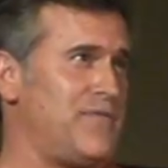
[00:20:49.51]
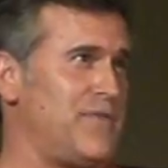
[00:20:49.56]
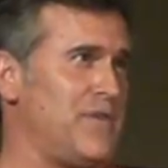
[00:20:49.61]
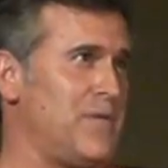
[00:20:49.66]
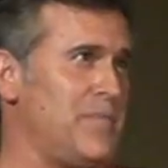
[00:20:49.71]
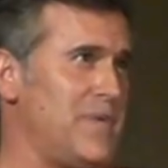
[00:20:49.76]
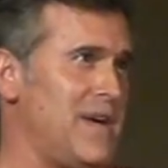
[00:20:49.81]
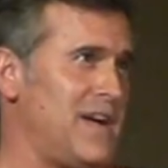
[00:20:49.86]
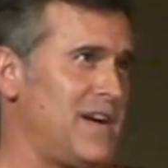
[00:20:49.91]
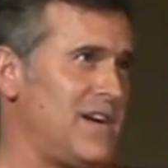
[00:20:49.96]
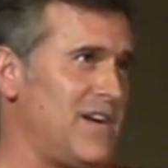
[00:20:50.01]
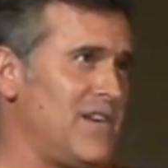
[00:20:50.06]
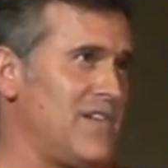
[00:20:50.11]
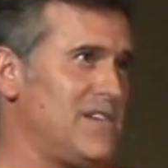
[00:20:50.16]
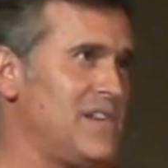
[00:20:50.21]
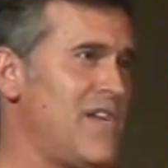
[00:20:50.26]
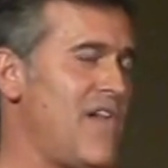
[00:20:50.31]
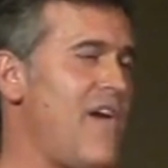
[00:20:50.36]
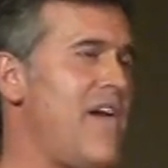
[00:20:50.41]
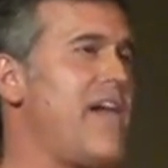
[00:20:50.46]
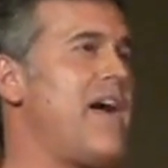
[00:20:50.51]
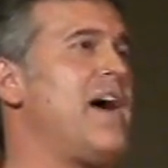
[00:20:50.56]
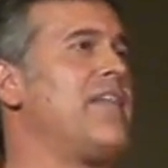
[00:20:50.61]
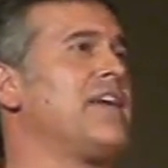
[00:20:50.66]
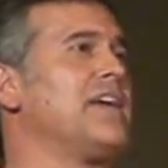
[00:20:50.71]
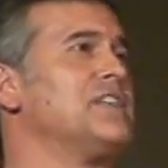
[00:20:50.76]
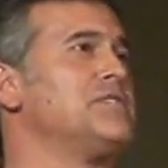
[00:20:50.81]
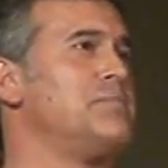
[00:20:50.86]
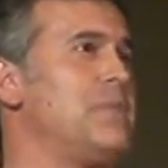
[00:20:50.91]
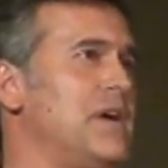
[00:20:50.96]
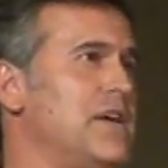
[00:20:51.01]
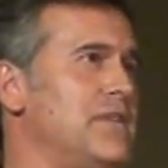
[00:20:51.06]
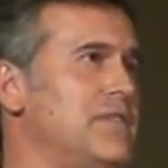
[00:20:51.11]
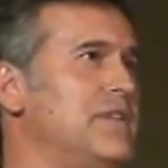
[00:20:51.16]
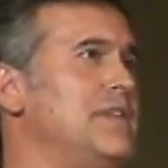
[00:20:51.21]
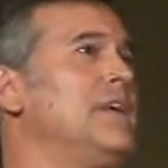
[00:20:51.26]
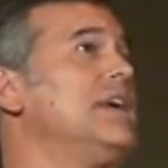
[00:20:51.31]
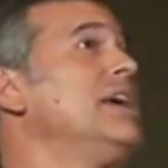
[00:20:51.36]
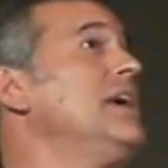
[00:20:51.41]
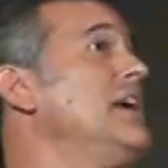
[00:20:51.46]
filmmaker, I think it's better,
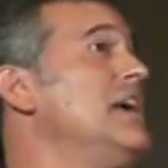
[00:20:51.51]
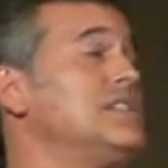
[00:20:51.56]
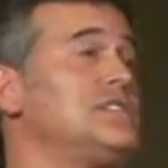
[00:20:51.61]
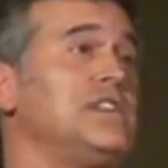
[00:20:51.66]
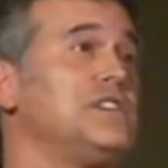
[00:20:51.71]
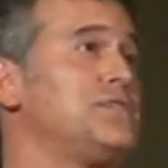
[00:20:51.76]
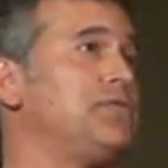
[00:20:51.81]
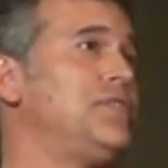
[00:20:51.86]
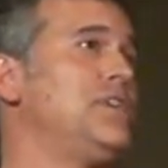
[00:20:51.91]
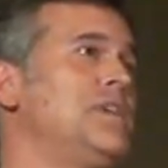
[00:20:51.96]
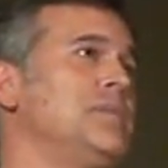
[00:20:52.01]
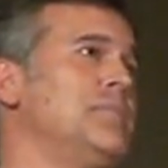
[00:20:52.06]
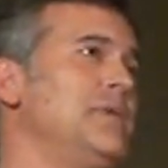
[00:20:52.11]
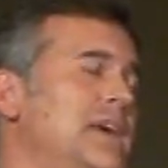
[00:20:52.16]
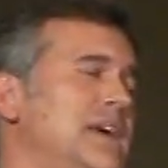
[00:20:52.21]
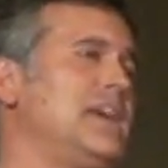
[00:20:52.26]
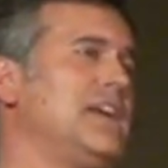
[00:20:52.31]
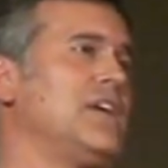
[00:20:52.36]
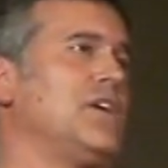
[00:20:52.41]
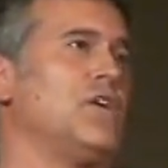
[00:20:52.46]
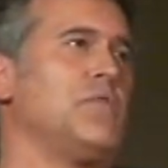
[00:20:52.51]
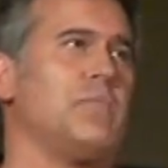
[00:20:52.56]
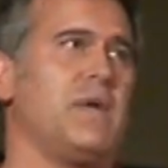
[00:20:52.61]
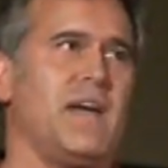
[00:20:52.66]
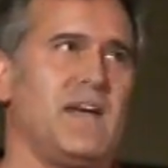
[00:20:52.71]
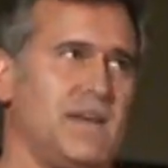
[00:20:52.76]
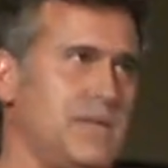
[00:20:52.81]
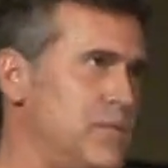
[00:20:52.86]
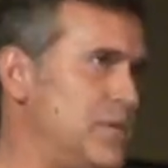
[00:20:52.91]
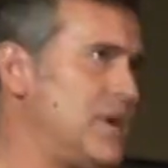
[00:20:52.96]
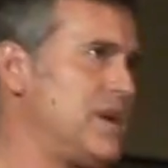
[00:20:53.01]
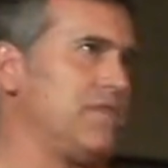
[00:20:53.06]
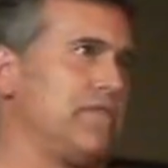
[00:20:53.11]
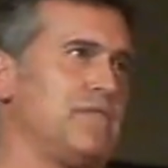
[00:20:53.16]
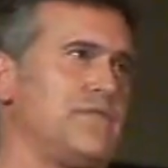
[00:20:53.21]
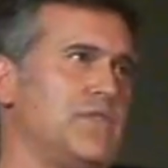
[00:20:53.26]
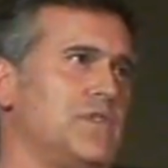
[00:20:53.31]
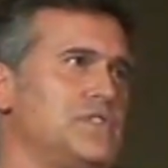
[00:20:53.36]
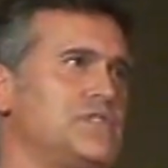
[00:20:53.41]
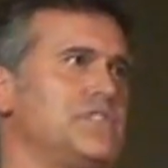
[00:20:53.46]
it's his film. He can go make
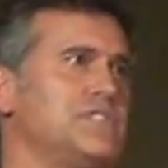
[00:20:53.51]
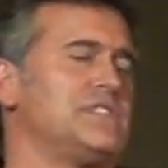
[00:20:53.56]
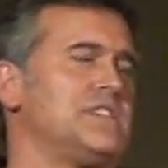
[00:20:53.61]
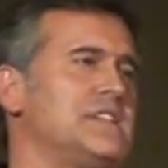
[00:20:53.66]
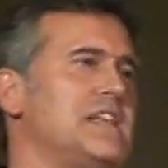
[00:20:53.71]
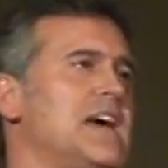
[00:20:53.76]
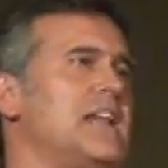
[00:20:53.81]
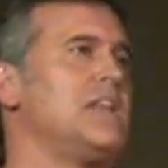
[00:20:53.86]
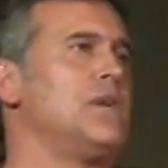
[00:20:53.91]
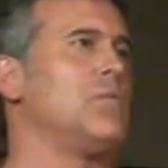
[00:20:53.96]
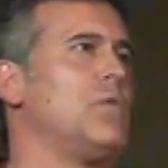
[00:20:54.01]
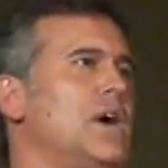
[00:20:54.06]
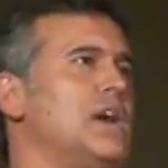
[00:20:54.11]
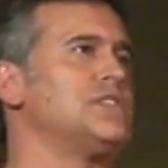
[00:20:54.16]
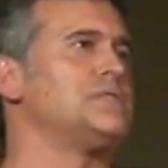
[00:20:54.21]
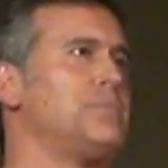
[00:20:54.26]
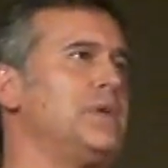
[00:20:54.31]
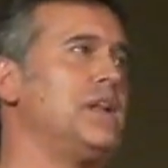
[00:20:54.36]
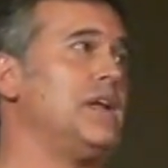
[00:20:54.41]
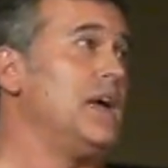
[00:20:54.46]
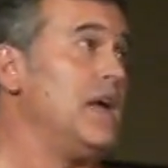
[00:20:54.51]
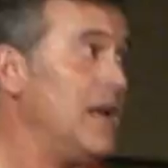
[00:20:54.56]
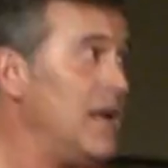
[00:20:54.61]
whatever versions of that he wants, but